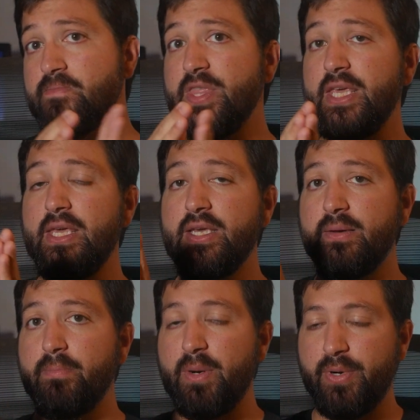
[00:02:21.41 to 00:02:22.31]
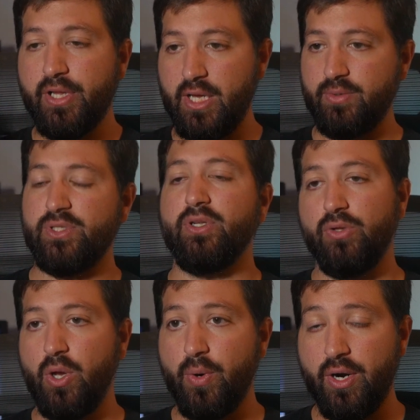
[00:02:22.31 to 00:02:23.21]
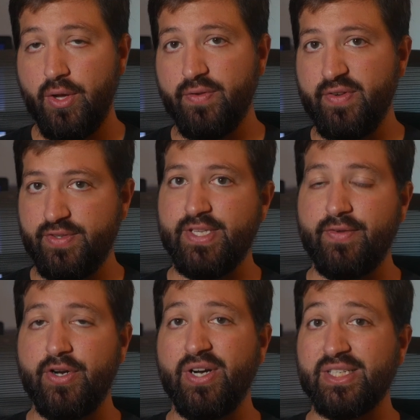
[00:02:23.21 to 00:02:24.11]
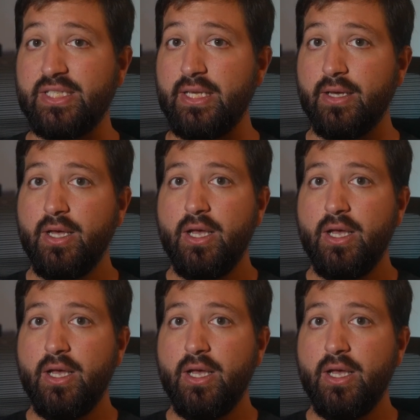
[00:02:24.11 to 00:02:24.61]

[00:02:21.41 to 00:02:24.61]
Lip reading: The memory clock was a little lower on the 5700 XT,